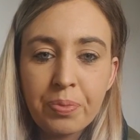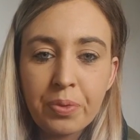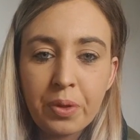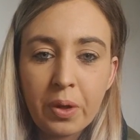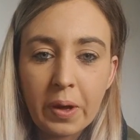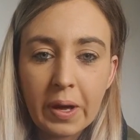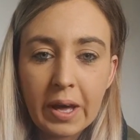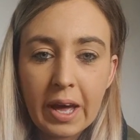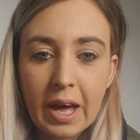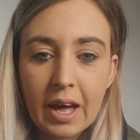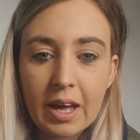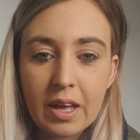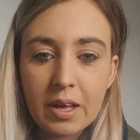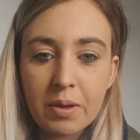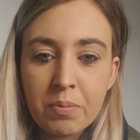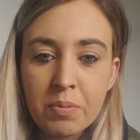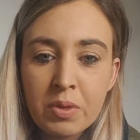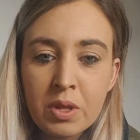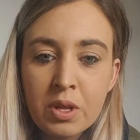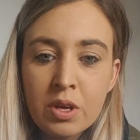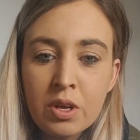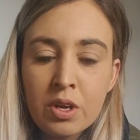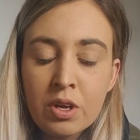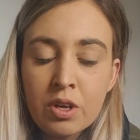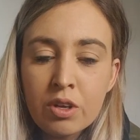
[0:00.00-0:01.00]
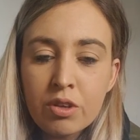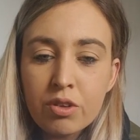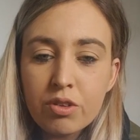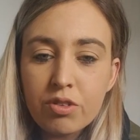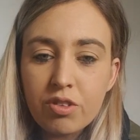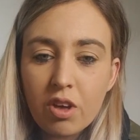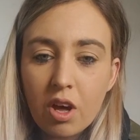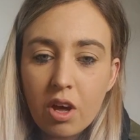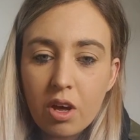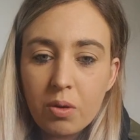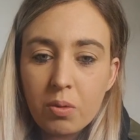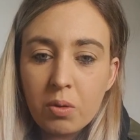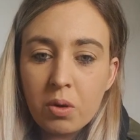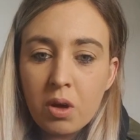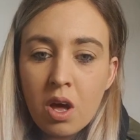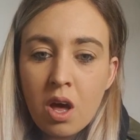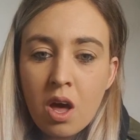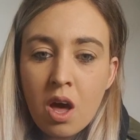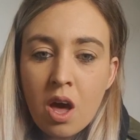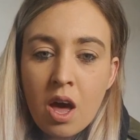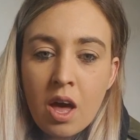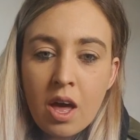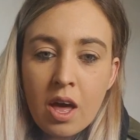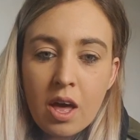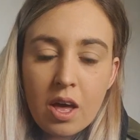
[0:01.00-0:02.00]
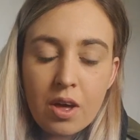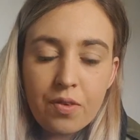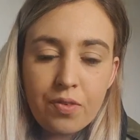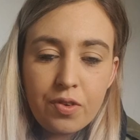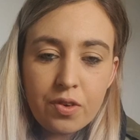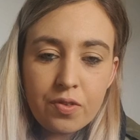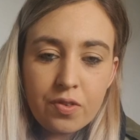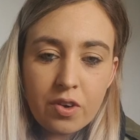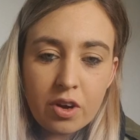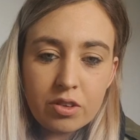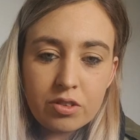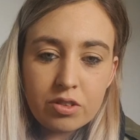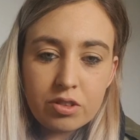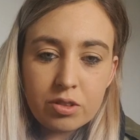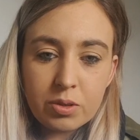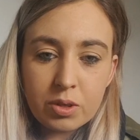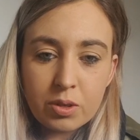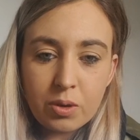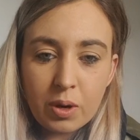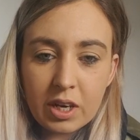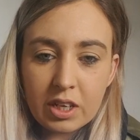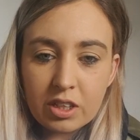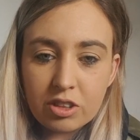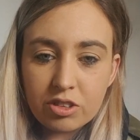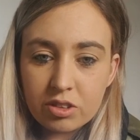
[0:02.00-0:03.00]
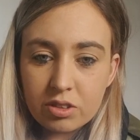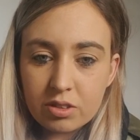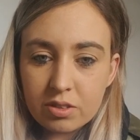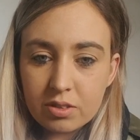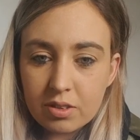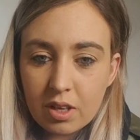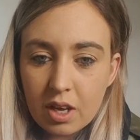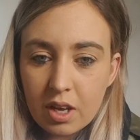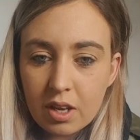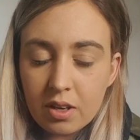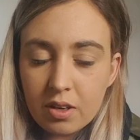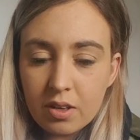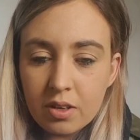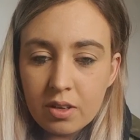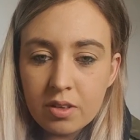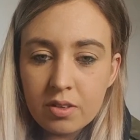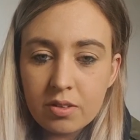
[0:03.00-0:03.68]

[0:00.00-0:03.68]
Okay, so if you've got two equations then,